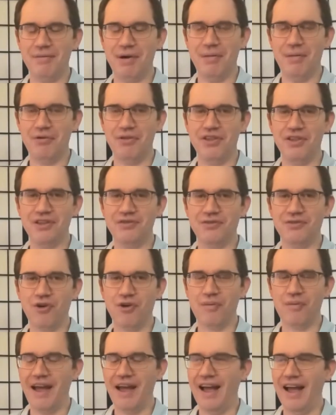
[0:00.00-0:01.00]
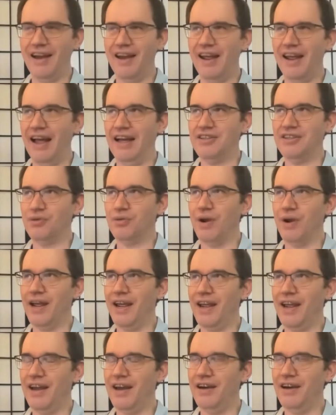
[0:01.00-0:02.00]
up with this format as a
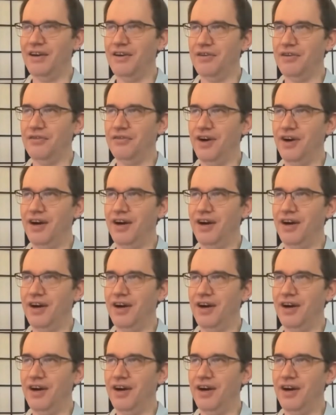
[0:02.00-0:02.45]
way of